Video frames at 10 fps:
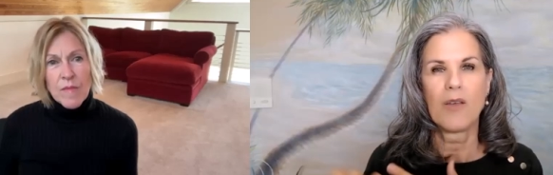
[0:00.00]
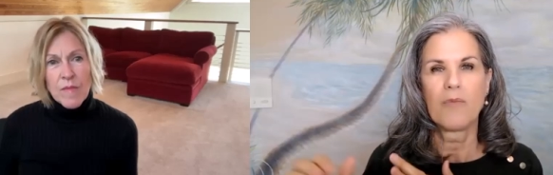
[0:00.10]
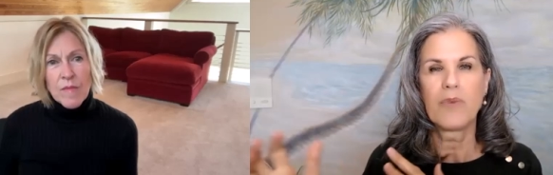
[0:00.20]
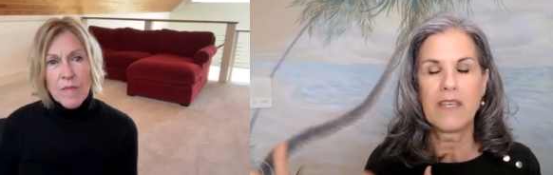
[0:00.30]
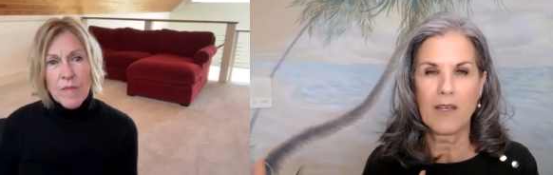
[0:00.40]

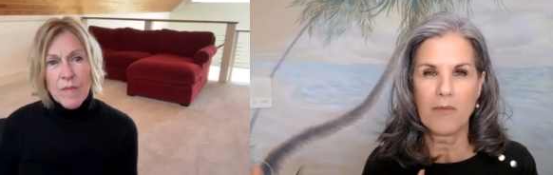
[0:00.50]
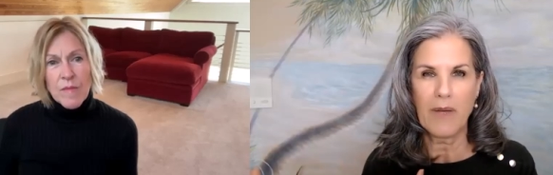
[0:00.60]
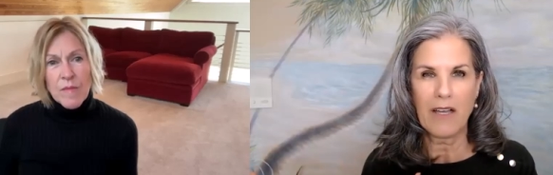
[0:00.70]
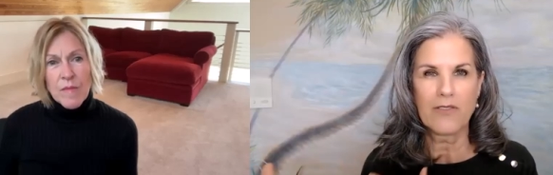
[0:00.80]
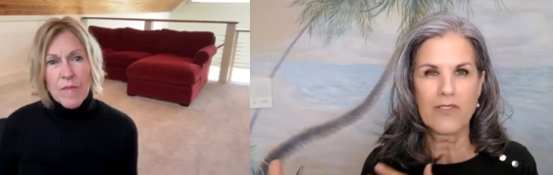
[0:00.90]
Speaker 1: being
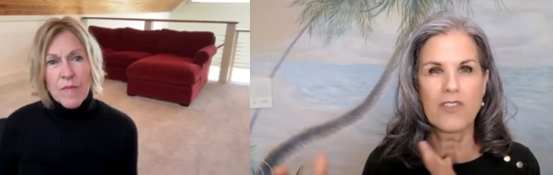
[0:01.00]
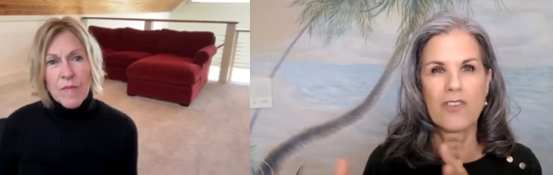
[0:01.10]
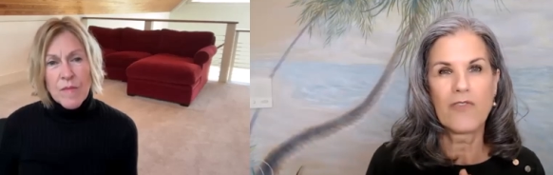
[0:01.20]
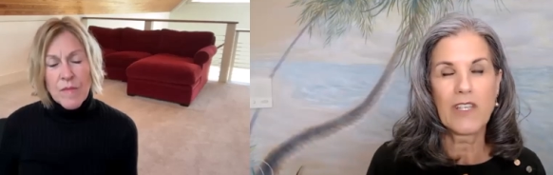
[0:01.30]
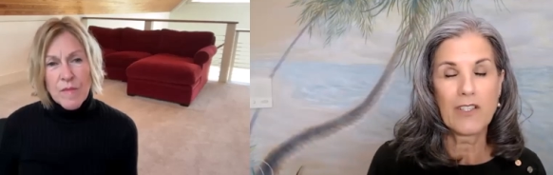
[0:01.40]
about
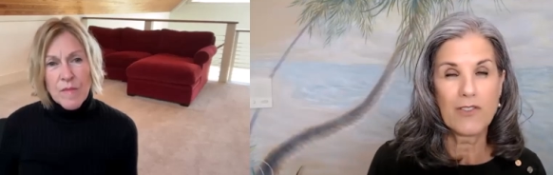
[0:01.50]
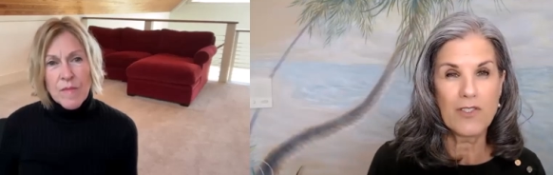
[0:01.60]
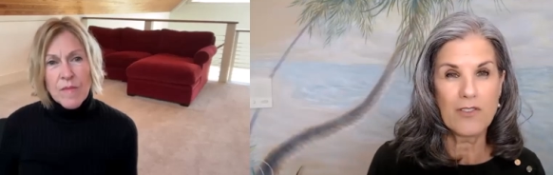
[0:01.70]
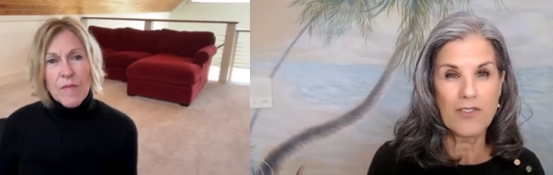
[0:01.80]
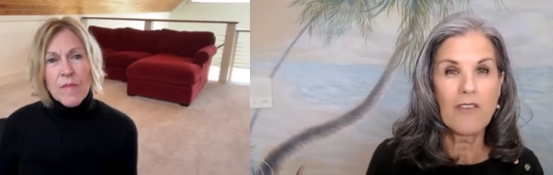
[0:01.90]
solving a,
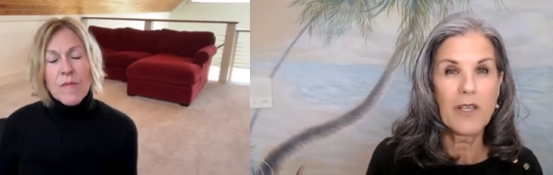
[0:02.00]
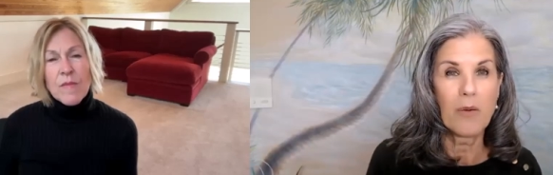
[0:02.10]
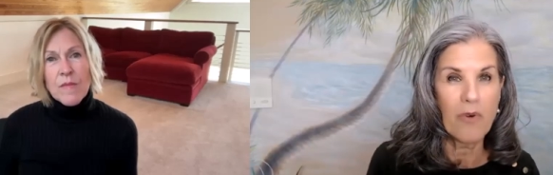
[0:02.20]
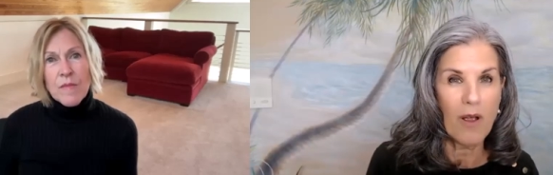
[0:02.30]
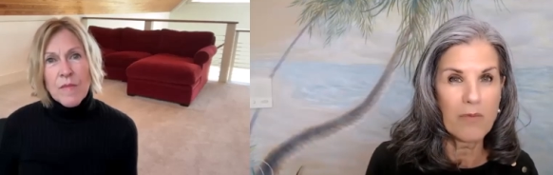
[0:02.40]
solving a
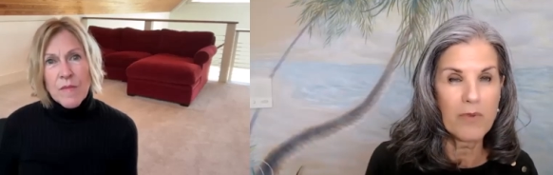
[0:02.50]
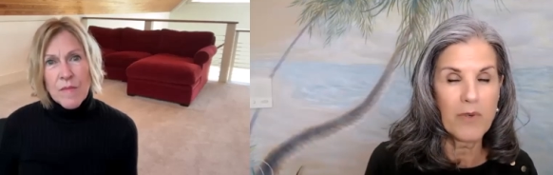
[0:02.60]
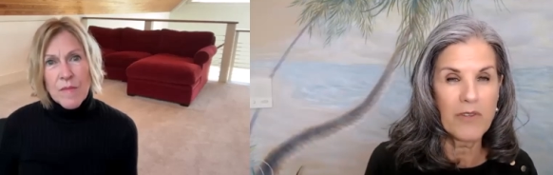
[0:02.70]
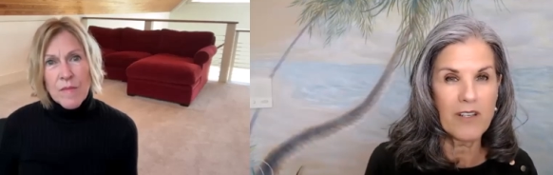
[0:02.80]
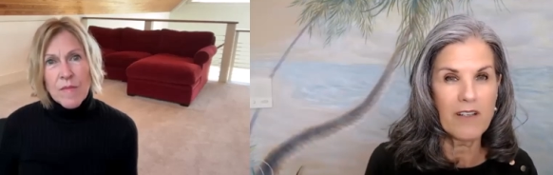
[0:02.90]
problem
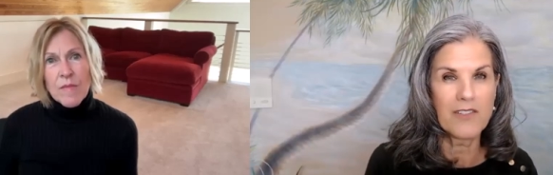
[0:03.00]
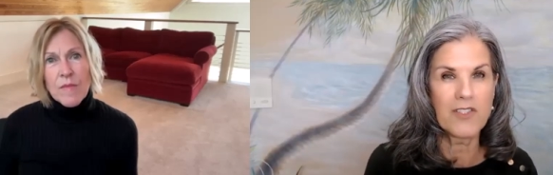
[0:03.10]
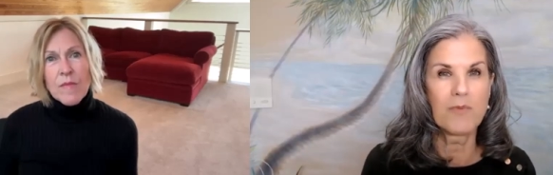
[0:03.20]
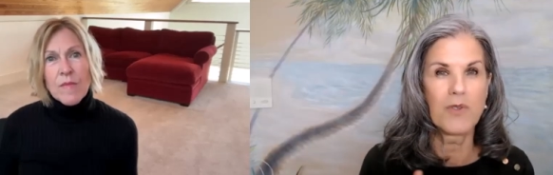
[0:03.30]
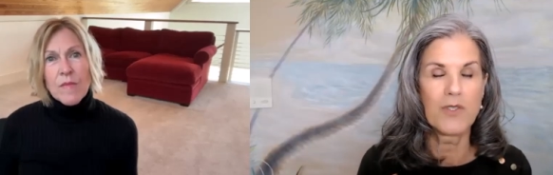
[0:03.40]
with a
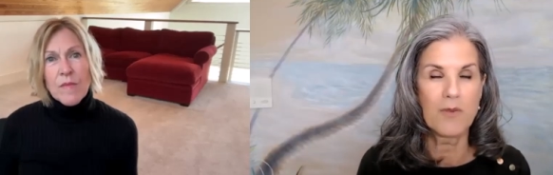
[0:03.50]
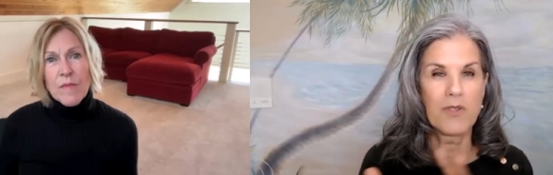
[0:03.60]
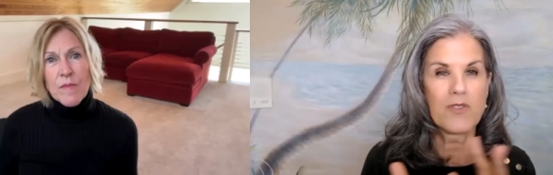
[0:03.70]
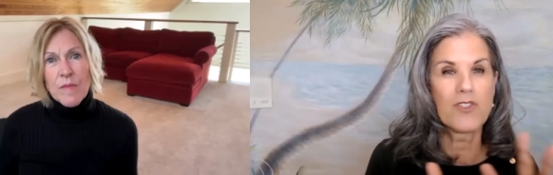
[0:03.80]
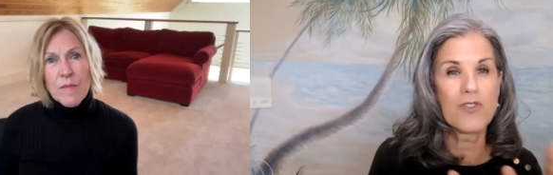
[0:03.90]
customer as
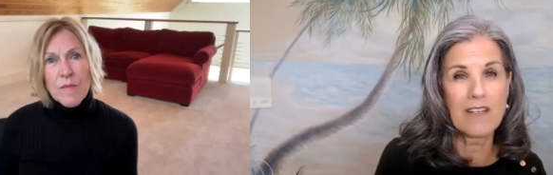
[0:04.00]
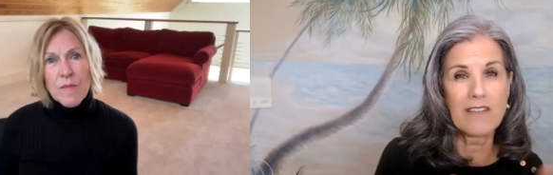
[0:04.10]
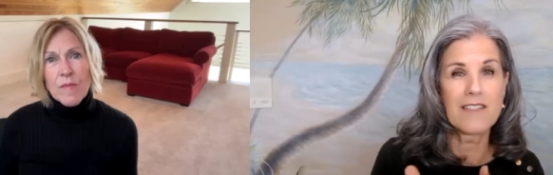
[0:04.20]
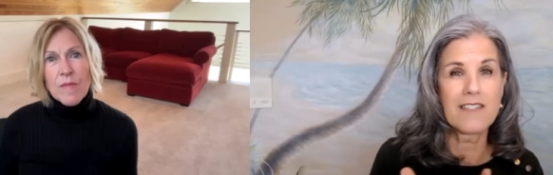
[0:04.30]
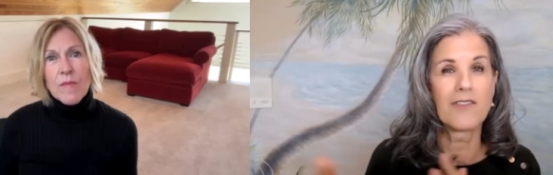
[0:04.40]
opposed to trying
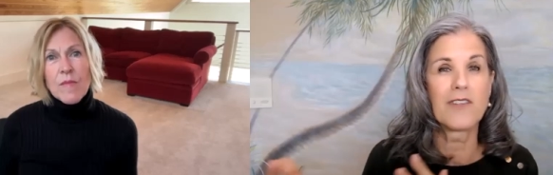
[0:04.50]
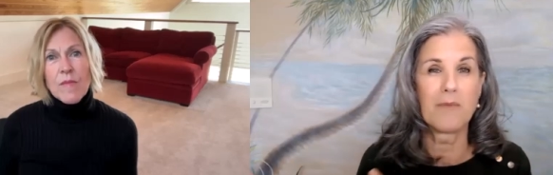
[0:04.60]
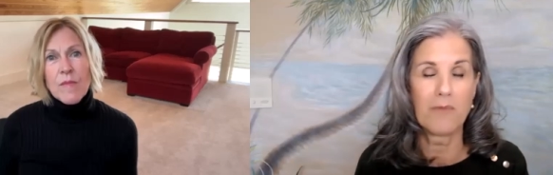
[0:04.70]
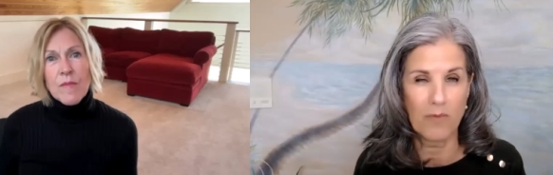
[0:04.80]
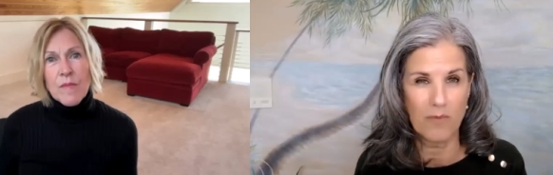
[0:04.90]
to sell
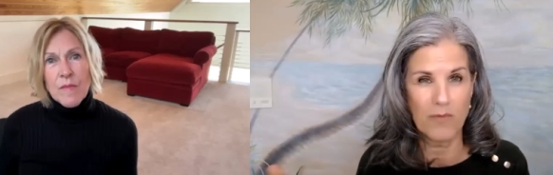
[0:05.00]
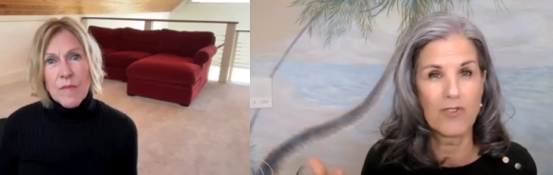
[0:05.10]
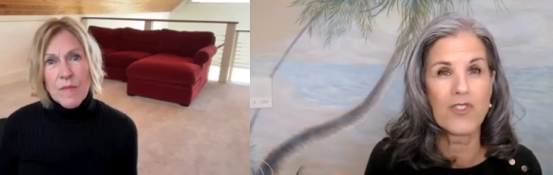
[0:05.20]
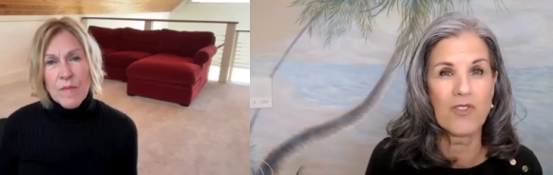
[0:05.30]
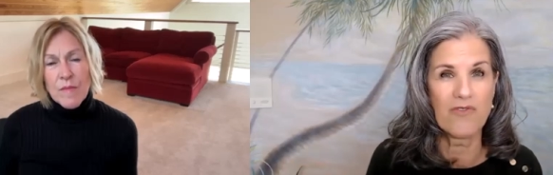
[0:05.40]
them your
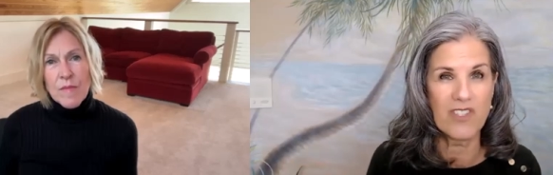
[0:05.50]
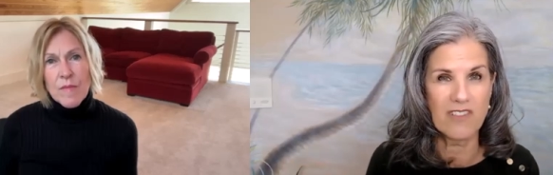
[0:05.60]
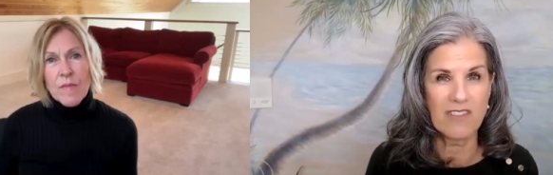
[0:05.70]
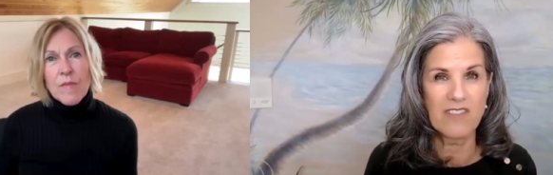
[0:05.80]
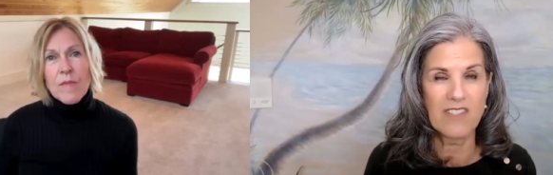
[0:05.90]

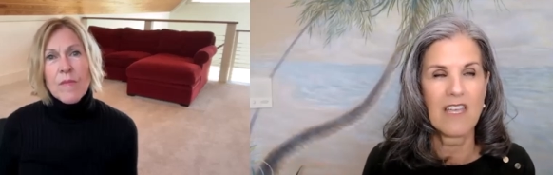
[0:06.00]
services,